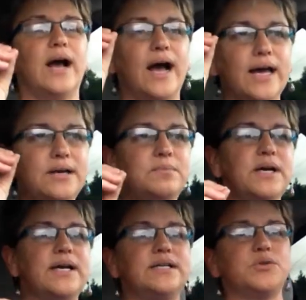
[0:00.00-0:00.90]

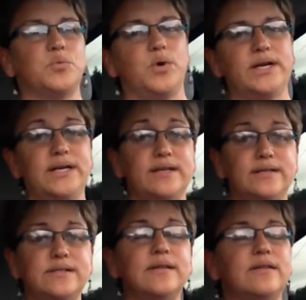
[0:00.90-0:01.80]
itemize what it
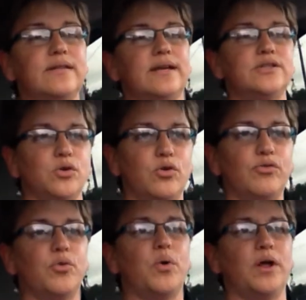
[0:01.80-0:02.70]
is that is
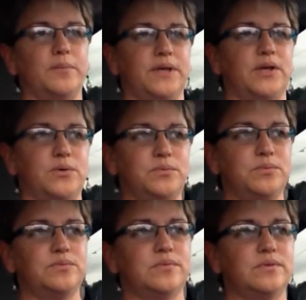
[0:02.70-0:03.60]
overwhelming you,
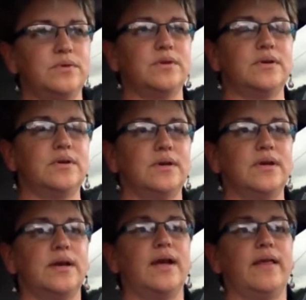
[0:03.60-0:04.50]

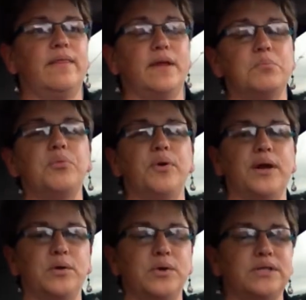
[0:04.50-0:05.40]
and then
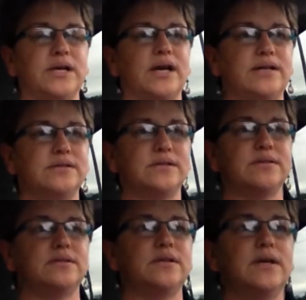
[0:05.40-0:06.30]
prioritize.
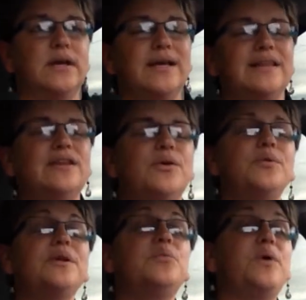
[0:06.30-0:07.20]
The
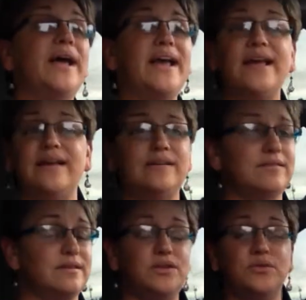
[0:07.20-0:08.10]
only way
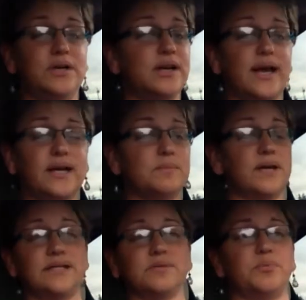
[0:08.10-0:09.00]
that you can
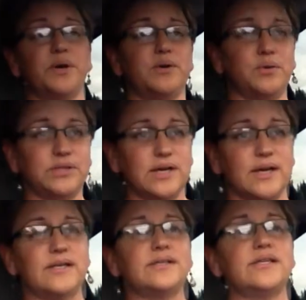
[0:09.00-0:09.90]
itemize and
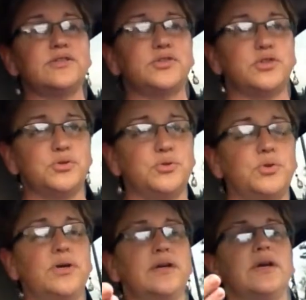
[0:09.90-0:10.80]
prioritize is to
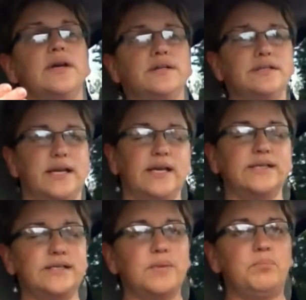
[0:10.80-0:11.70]
take a
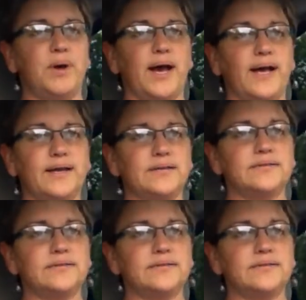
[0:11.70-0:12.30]
step back,